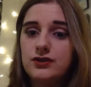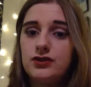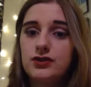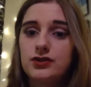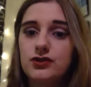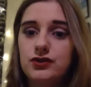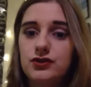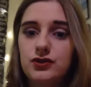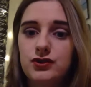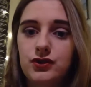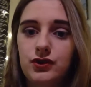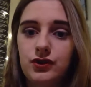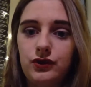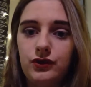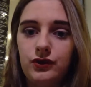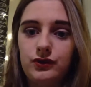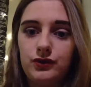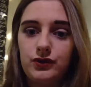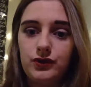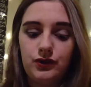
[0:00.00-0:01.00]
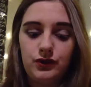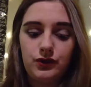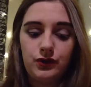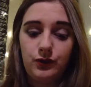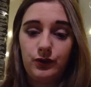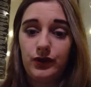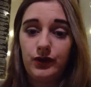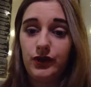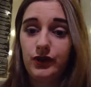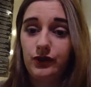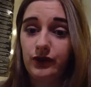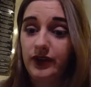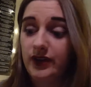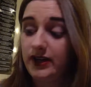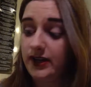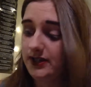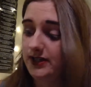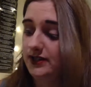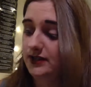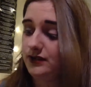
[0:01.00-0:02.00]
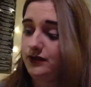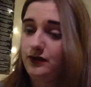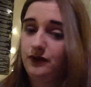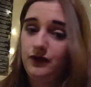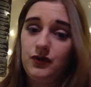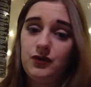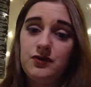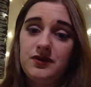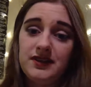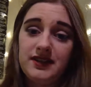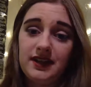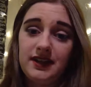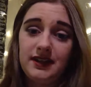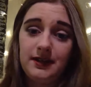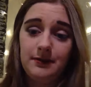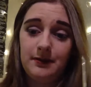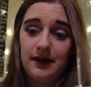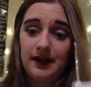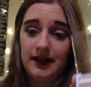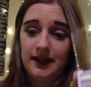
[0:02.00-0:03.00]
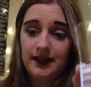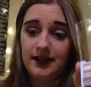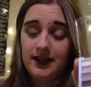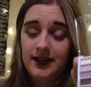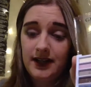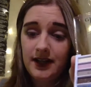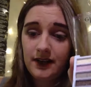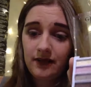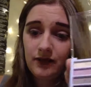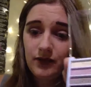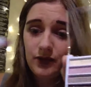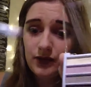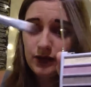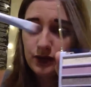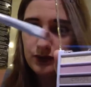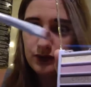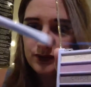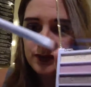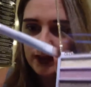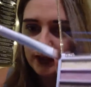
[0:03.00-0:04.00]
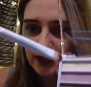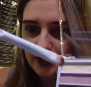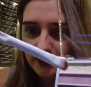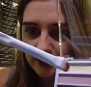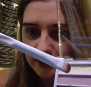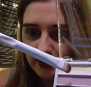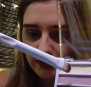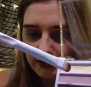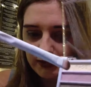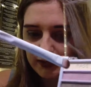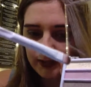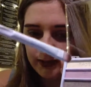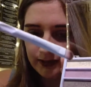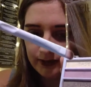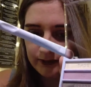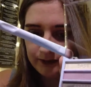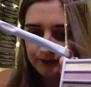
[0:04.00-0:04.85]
just to show you so you know what you're getting into if you decide to buy it, if you use it, it like